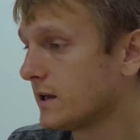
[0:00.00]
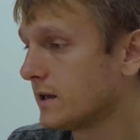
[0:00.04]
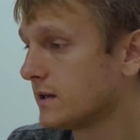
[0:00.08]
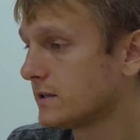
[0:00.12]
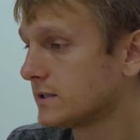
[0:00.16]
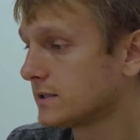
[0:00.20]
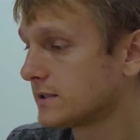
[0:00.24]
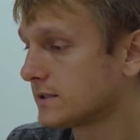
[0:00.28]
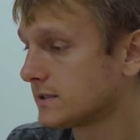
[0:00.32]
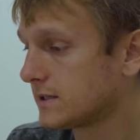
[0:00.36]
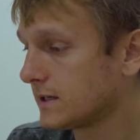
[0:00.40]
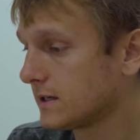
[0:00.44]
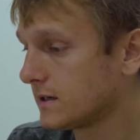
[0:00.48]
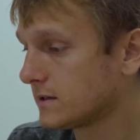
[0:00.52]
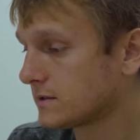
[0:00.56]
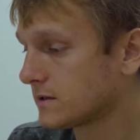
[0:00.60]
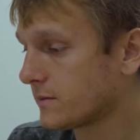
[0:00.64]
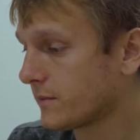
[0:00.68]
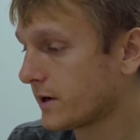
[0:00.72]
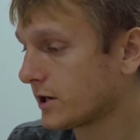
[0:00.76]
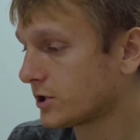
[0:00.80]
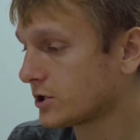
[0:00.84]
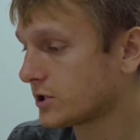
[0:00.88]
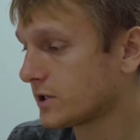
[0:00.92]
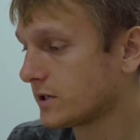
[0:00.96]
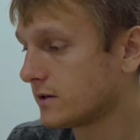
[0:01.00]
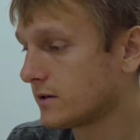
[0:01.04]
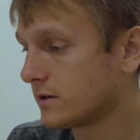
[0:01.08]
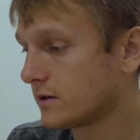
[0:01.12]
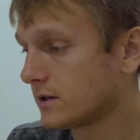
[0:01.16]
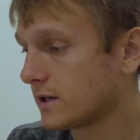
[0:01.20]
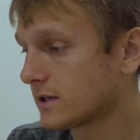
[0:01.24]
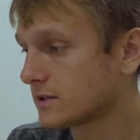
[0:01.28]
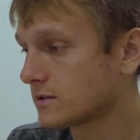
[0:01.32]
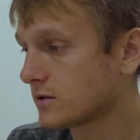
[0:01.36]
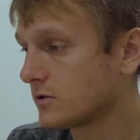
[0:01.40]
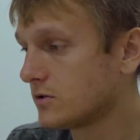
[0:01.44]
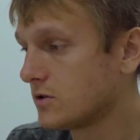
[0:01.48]
Still, the machine
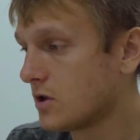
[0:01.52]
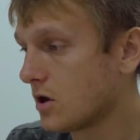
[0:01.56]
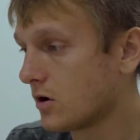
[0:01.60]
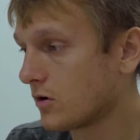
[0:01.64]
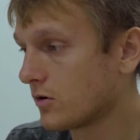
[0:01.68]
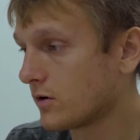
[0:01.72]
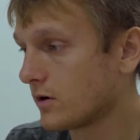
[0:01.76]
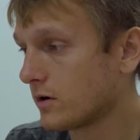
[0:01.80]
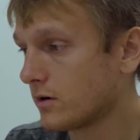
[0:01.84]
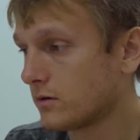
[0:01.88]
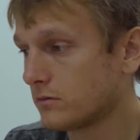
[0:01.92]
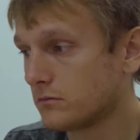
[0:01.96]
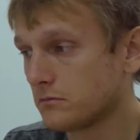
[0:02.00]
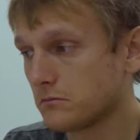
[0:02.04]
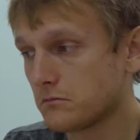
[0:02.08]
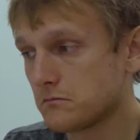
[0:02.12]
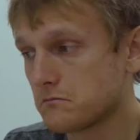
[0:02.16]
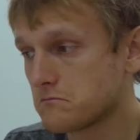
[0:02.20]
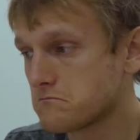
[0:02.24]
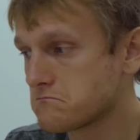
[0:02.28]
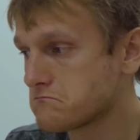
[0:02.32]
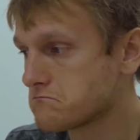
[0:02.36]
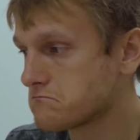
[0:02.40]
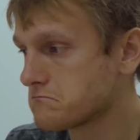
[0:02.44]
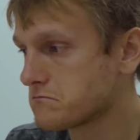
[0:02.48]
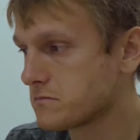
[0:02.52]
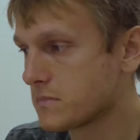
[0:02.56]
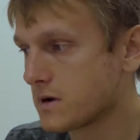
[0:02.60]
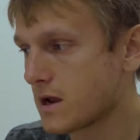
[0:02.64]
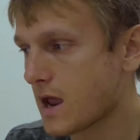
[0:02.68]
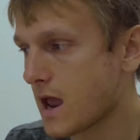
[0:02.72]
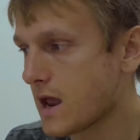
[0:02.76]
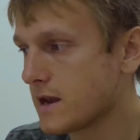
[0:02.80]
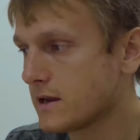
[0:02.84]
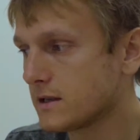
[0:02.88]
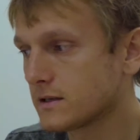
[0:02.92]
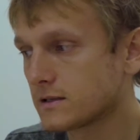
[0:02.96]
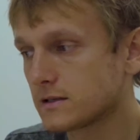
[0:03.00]
doesn't know
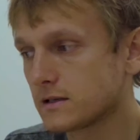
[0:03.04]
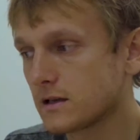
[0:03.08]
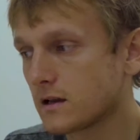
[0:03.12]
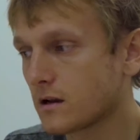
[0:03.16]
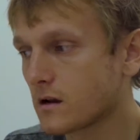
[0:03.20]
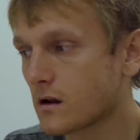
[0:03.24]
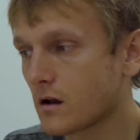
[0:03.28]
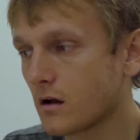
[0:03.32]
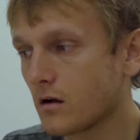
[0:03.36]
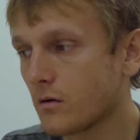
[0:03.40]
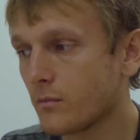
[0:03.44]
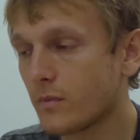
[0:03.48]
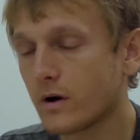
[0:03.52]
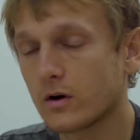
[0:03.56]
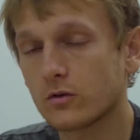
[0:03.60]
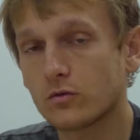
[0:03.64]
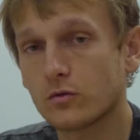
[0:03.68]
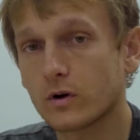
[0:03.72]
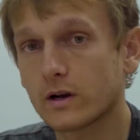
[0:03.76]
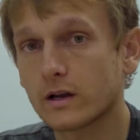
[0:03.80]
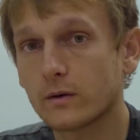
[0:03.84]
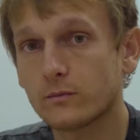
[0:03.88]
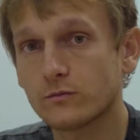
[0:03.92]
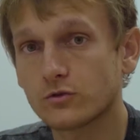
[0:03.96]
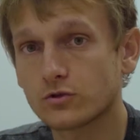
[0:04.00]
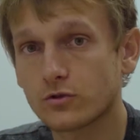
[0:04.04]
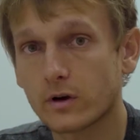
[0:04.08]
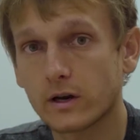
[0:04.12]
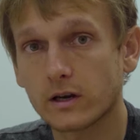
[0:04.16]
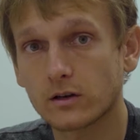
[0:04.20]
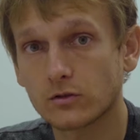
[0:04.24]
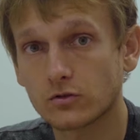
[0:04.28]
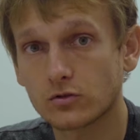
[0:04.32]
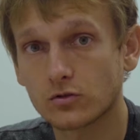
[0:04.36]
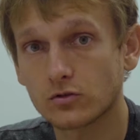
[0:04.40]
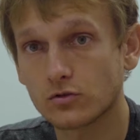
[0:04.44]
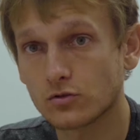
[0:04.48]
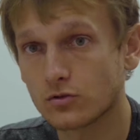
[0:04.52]
anything about what I'm trying
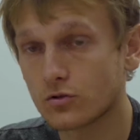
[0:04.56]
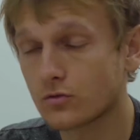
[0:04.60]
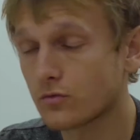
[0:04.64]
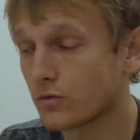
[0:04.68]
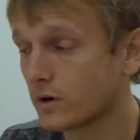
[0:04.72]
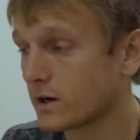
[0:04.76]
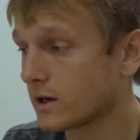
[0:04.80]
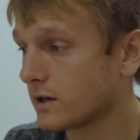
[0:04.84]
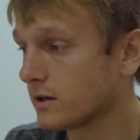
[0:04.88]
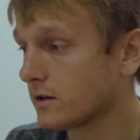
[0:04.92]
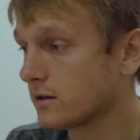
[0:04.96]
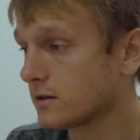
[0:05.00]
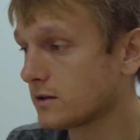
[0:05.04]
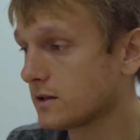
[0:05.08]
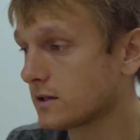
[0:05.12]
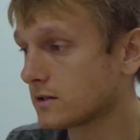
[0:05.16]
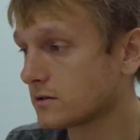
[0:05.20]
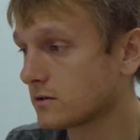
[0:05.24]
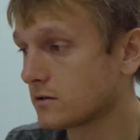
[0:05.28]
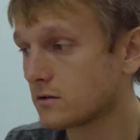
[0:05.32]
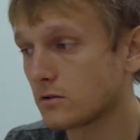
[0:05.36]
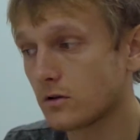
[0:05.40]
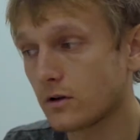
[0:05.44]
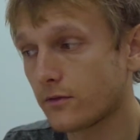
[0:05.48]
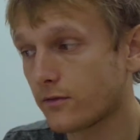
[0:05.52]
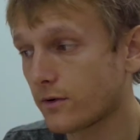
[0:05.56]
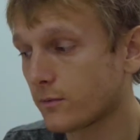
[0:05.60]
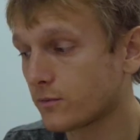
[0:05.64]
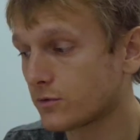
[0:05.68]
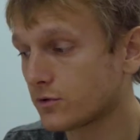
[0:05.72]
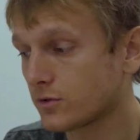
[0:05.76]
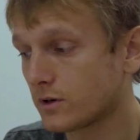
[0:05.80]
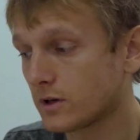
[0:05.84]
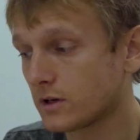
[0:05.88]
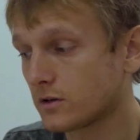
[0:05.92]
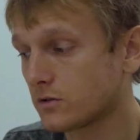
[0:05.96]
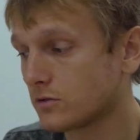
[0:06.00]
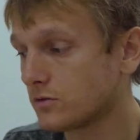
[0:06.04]
to do, really. It doesn't know if I'm
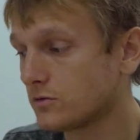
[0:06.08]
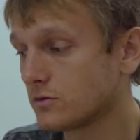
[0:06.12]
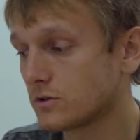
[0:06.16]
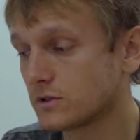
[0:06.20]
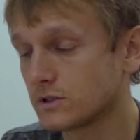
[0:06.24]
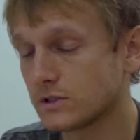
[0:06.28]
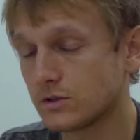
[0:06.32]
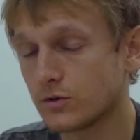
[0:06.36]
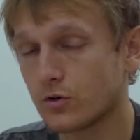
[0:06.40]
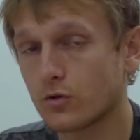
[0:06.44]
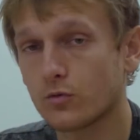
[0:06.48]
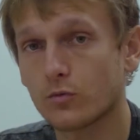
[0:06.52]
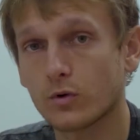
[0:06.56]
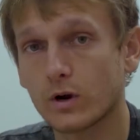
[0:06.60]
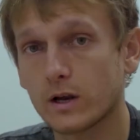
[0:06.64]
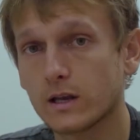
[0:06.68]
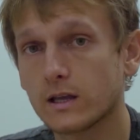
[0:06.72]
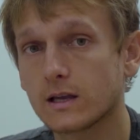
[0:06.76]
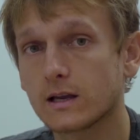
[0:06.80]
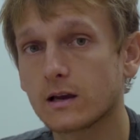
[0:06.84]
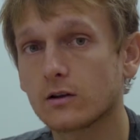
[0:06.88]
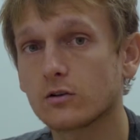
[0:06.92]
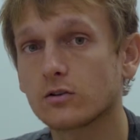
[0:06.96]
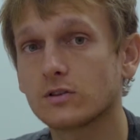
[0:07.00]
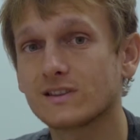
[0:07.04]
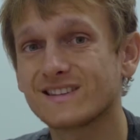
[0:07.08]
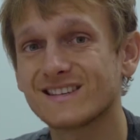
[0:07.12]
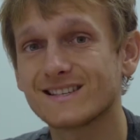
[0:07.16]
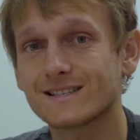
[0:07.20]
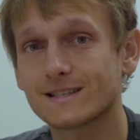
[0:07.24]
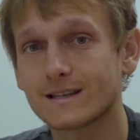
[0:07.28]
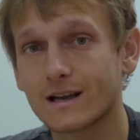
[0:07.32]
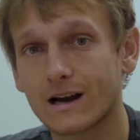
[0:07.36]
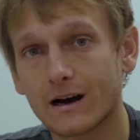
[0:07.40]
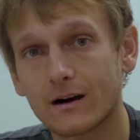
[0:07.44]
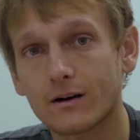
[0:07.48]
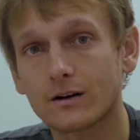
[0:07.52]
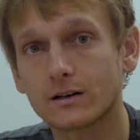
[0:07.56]
trying to do a 0 or 1. It cannot
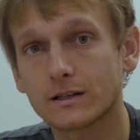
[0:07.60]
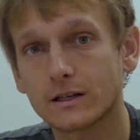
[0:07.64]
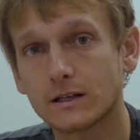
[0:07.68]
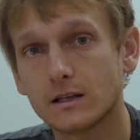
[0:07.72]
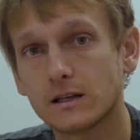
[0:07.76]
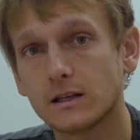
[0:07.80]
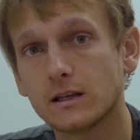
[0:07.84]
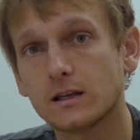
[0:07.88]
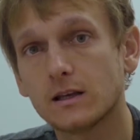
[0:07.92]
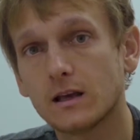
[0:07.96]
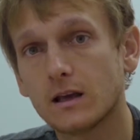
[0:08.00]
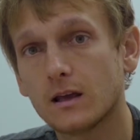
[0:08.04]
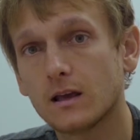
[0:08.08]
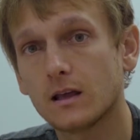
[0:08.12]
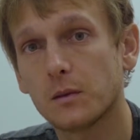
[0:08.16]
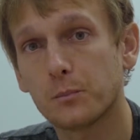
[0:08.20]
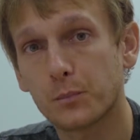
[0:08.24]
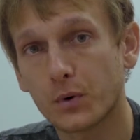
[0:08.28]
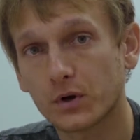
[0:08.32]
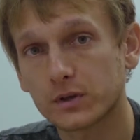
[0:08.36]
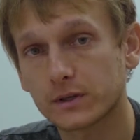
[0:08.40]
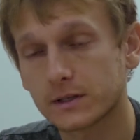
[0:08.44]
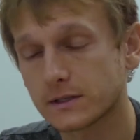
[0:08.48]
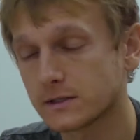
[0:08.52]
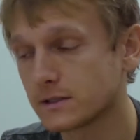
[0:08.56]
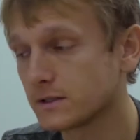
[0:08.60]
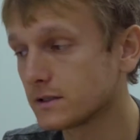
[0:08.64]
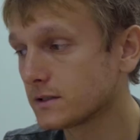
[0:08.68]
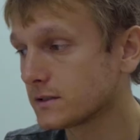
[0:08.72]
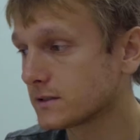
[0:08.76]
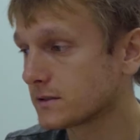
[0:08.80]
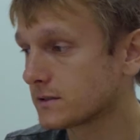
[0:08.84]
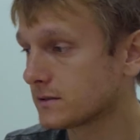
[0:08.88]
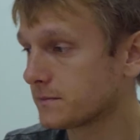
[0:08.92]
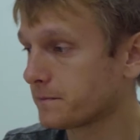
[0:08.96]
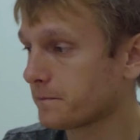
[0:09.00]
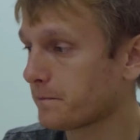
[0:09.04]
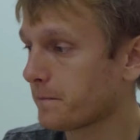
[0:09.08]
discard any
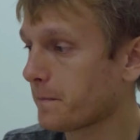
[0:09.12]
hypothesis.